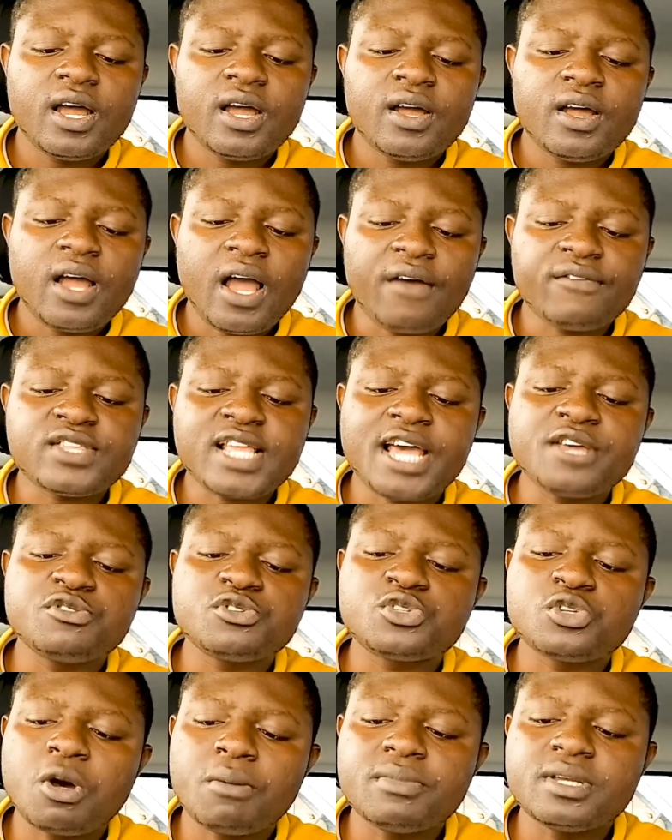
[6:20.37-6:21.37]
After you
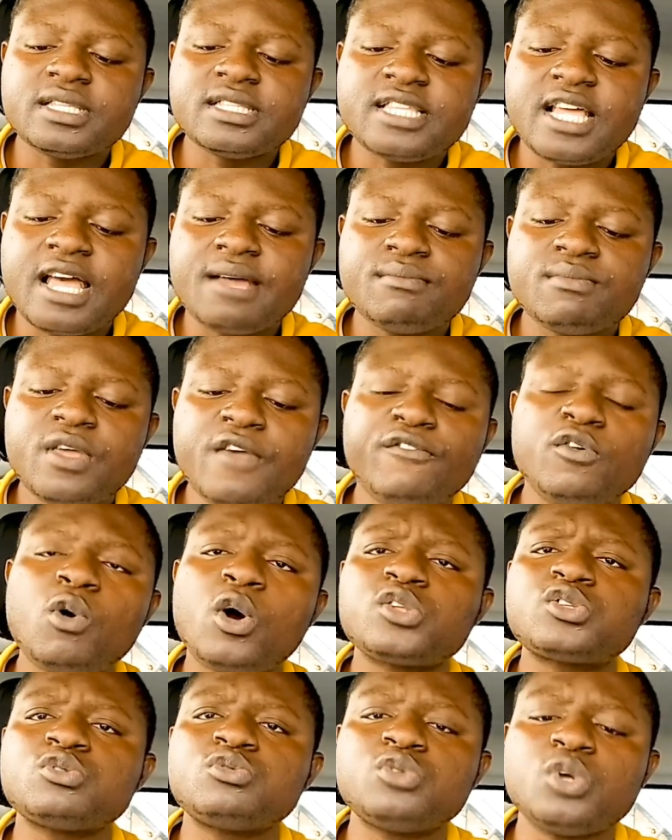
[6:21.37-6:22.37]
submit them, if you
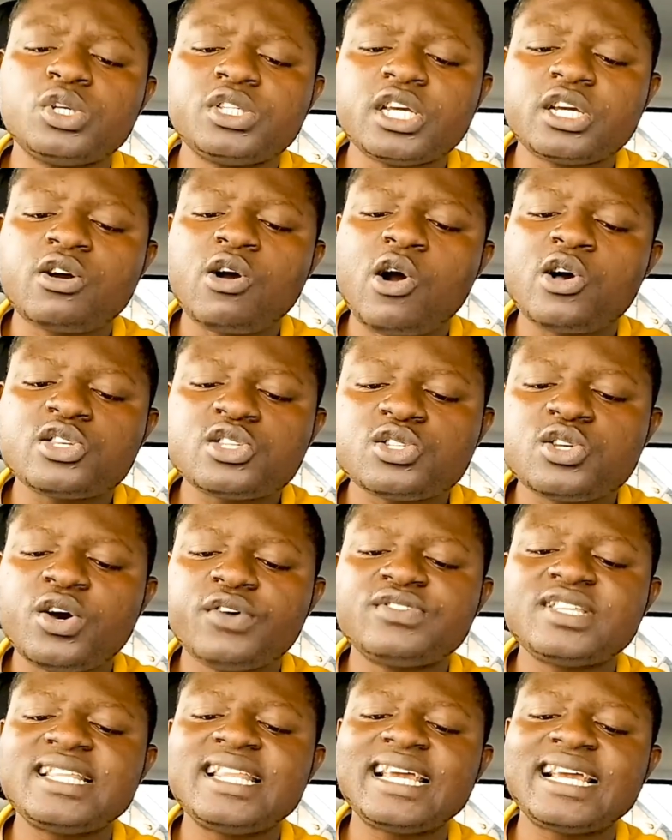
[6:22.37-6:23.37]
want to know the cost of
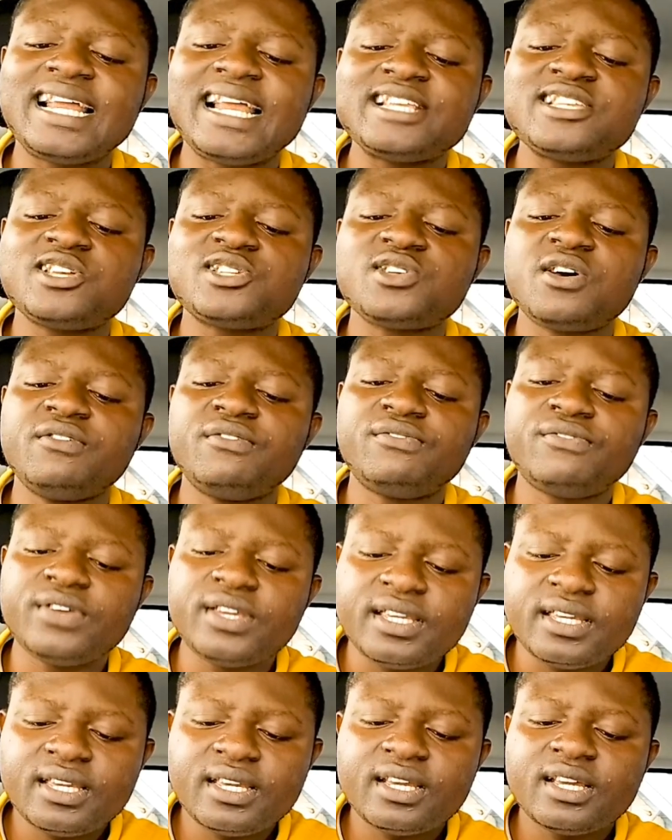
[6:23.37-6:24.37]
the legalization
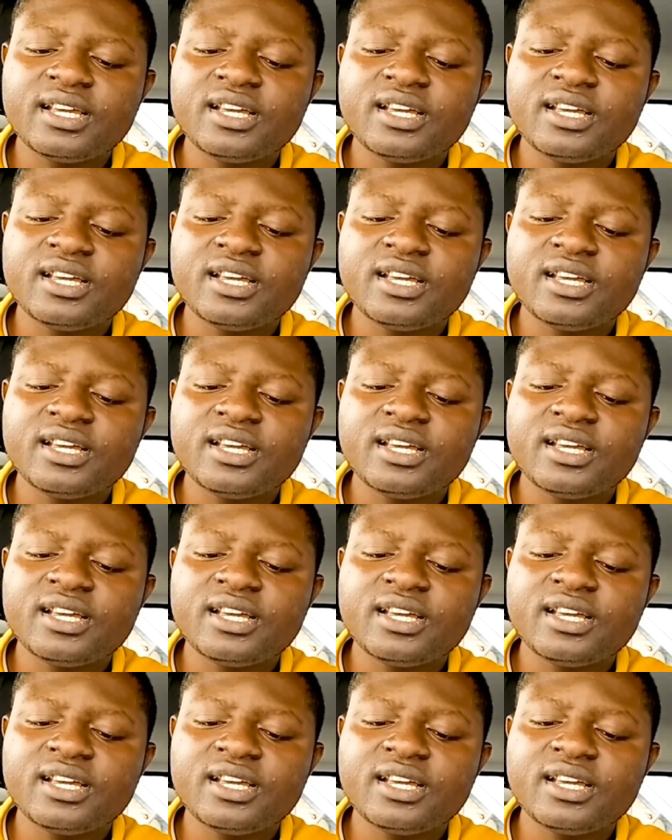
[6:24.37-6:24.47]
fee